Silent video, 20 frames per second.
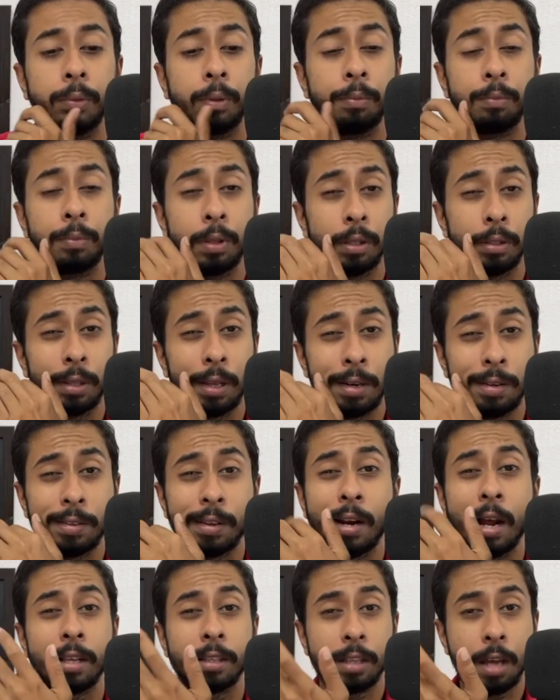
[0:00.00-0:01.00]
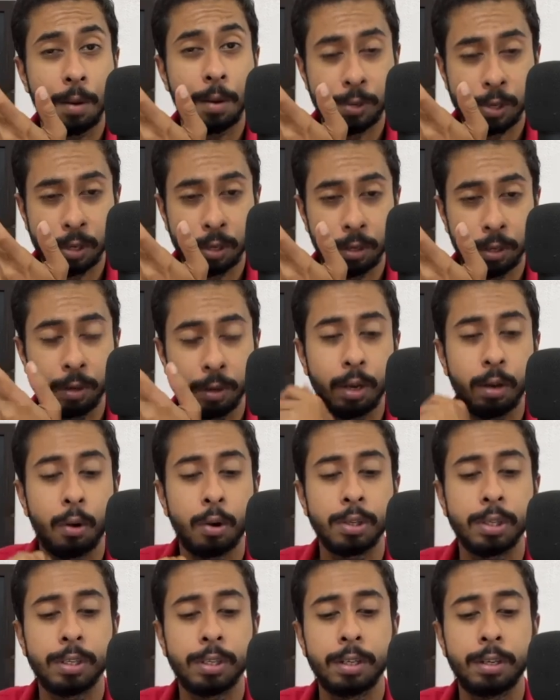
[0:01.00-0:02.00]
there is an assumption in
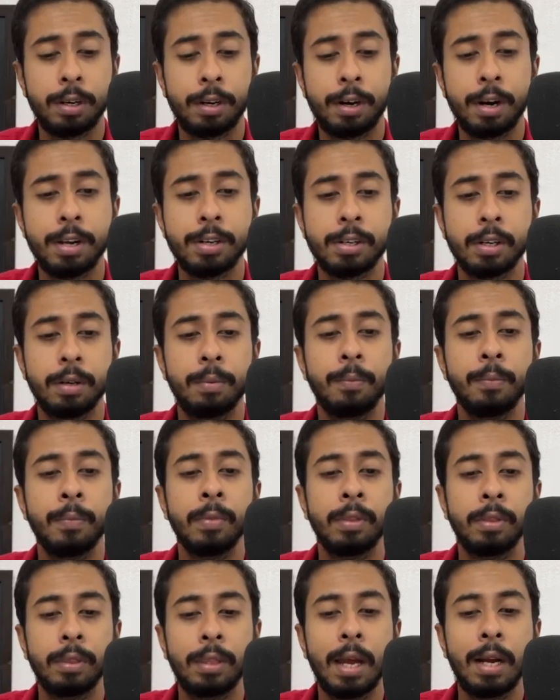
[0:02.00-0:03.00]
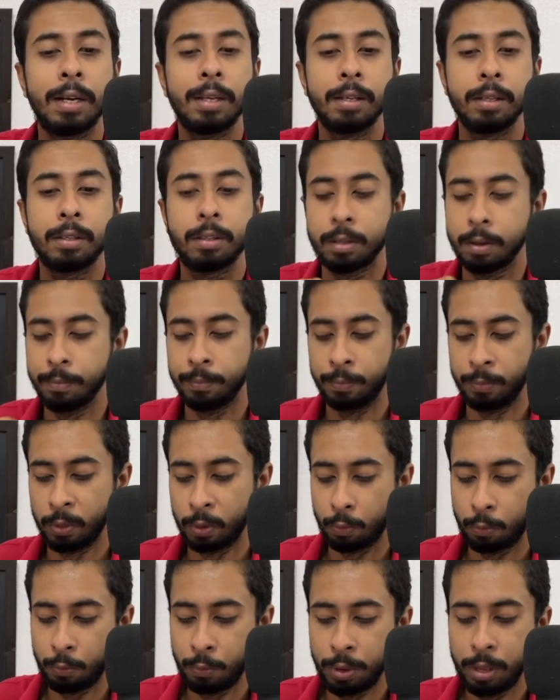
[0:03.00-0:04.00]
logistic regression, that is
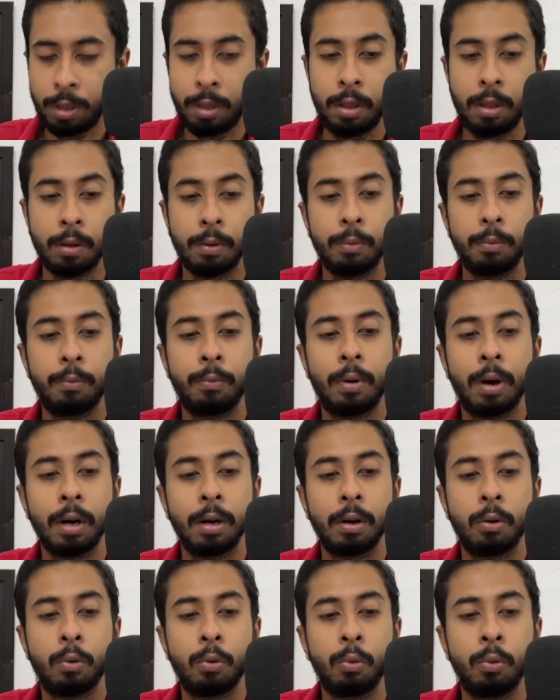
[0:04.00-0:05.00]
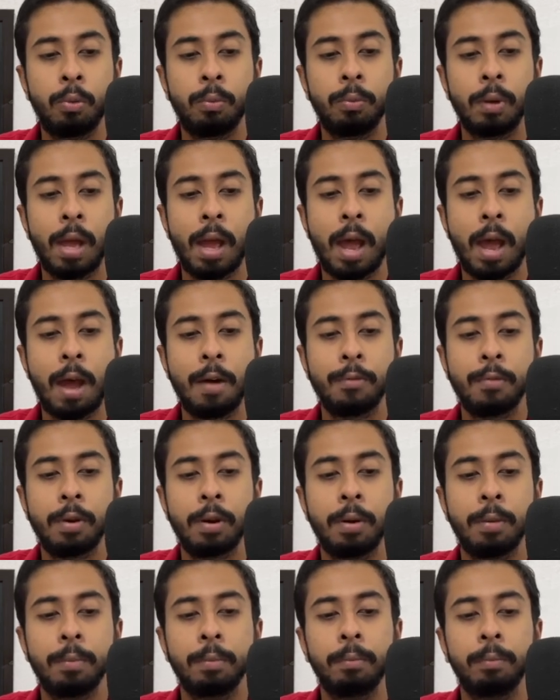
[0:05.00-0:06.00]
we want to have,
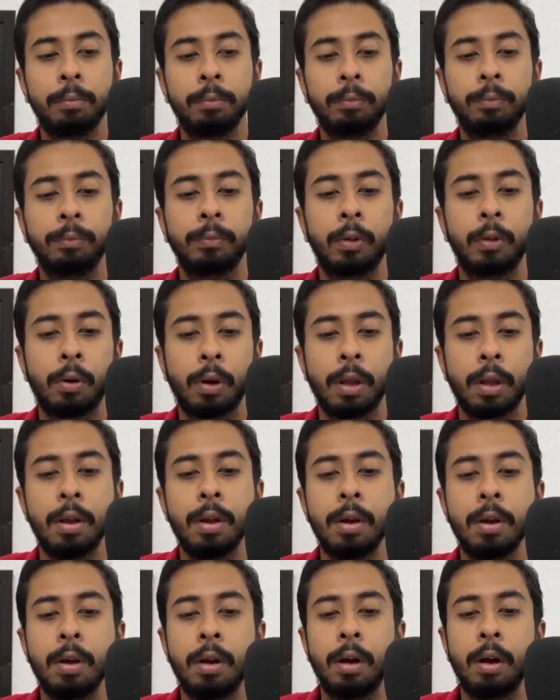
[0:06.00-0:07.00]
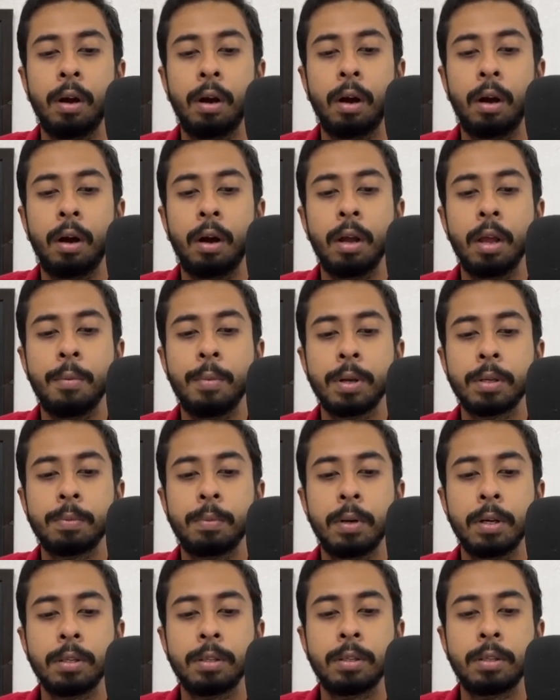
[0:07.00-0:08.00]
okay, mx
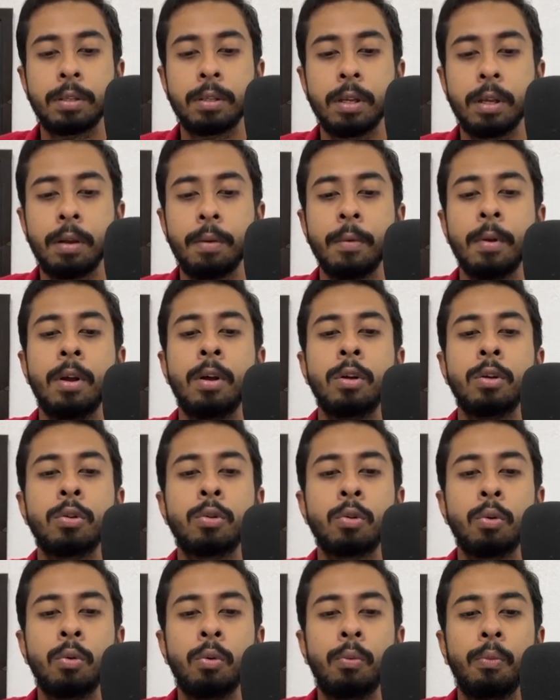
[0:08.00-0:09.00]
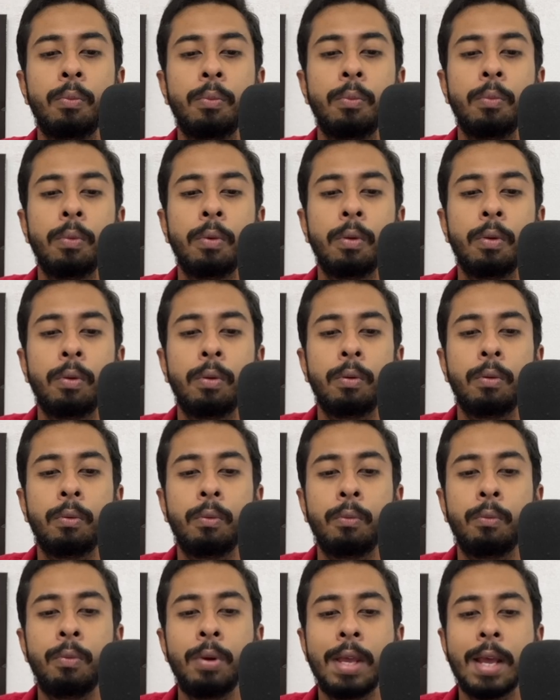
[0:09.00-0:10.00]
plus c. So
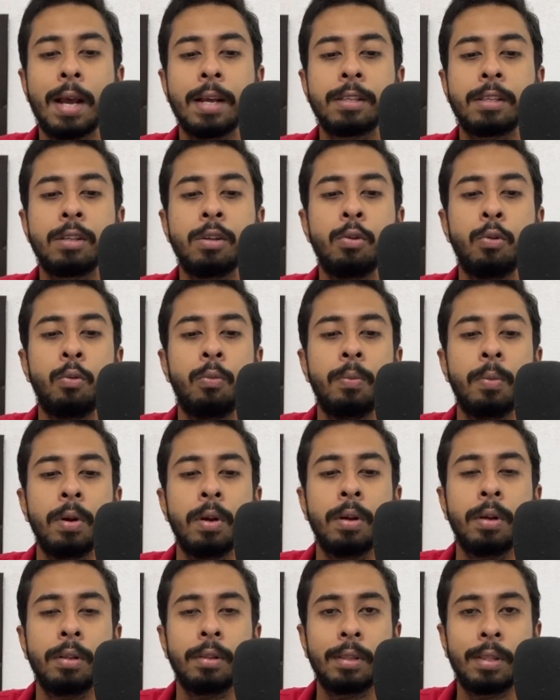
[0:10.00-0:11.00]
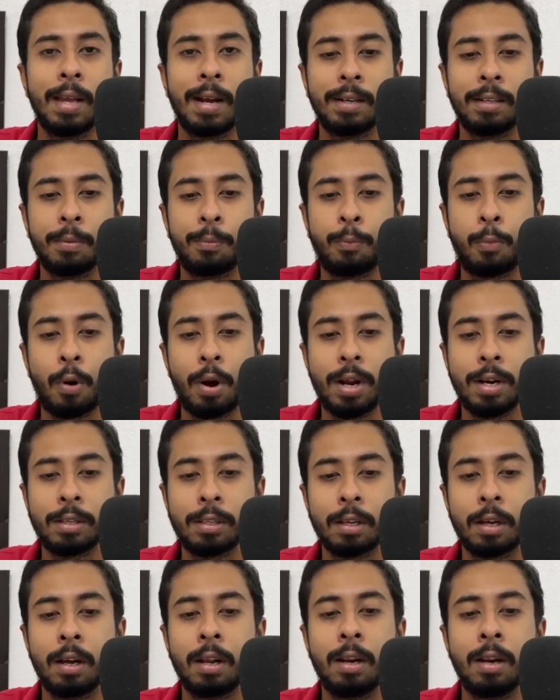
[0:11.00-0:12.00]
we assume that the
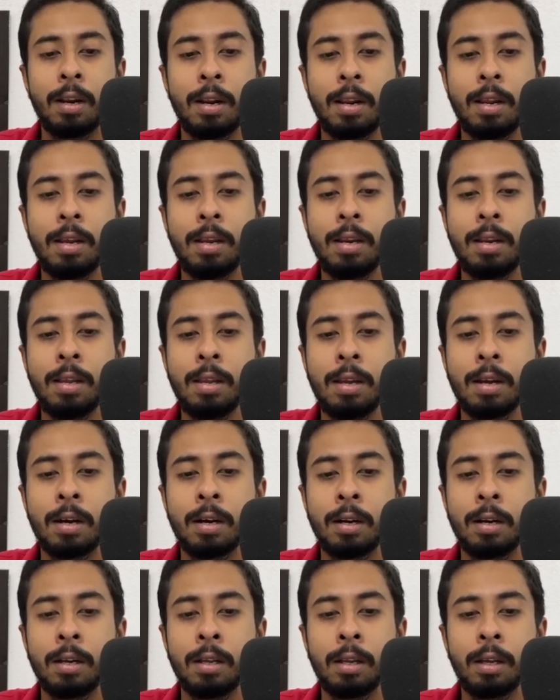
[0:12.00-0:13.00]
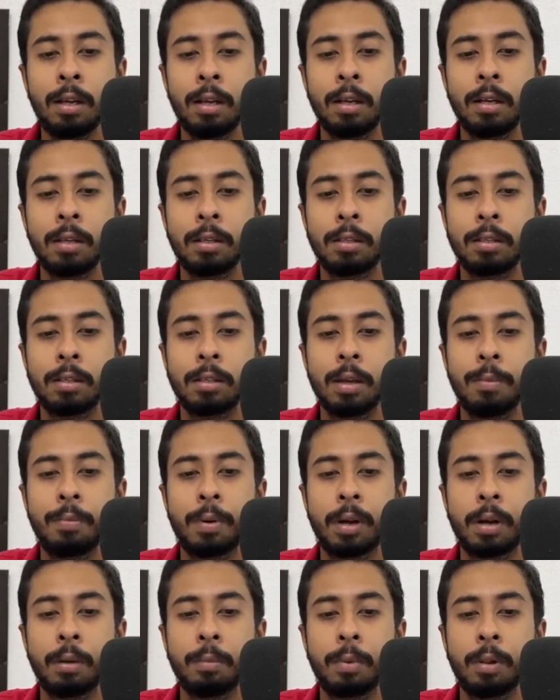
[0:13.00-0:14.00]
points are linearly
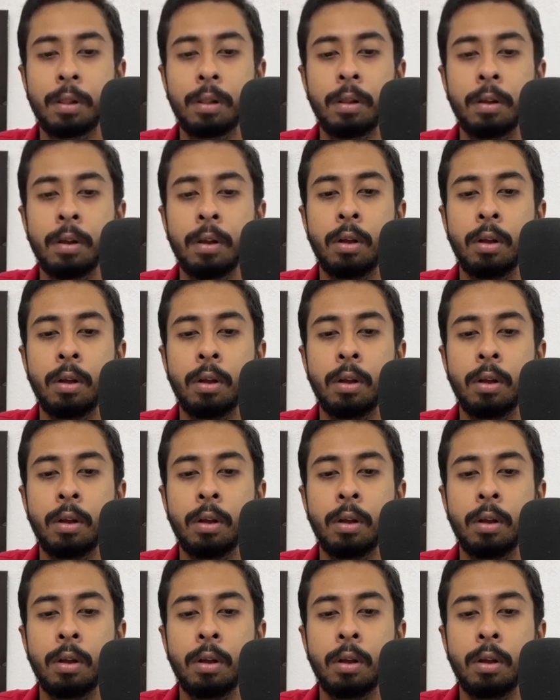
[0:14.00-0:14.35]
separable